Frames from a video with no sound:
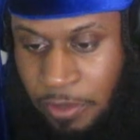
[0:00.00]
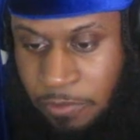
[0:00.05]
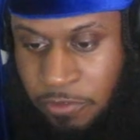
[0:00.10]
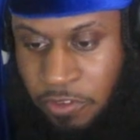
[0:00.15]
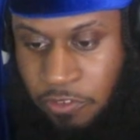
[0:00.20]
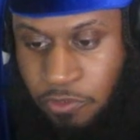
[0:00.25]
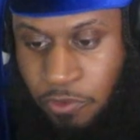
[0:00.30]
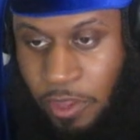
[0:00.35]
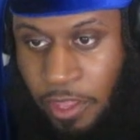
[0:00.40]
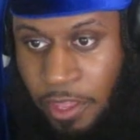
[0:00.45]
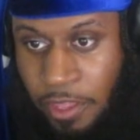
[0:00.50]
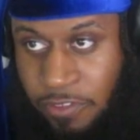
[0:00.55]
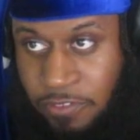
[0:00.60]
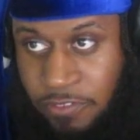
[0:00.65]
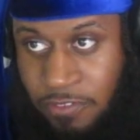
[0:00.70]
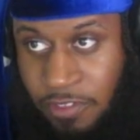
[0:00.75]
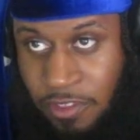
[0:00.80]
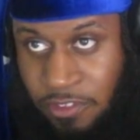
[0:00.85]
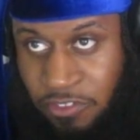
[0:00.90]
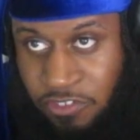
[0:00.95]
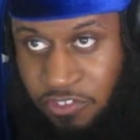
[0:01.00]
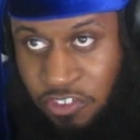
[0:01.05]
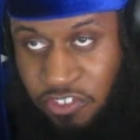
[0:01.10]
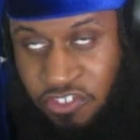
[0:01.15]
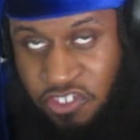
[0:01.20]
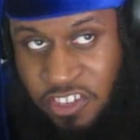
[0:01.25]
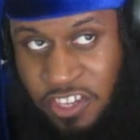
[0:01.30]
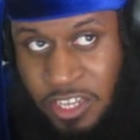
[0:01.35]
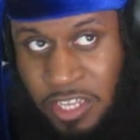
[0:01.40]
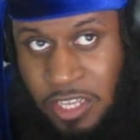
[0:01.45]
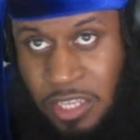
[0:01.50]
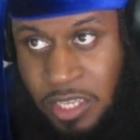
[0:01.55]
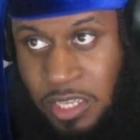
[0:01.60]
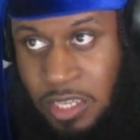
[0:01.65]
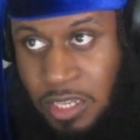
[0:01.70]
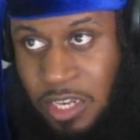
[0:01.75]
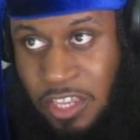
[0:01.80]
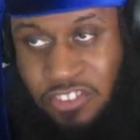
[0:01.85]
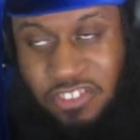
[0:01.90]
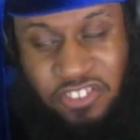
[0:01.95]
Starts with S. Shinji,
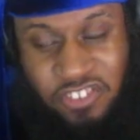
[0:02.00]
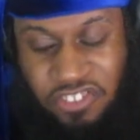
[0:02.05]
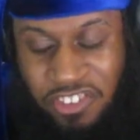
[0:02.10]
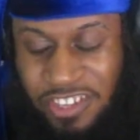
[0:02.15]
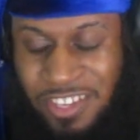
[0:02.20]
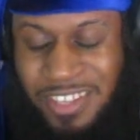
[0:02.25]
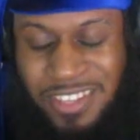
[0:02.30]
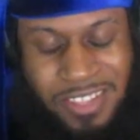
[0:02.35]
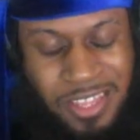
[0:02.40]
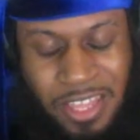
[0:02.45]
not Shinji.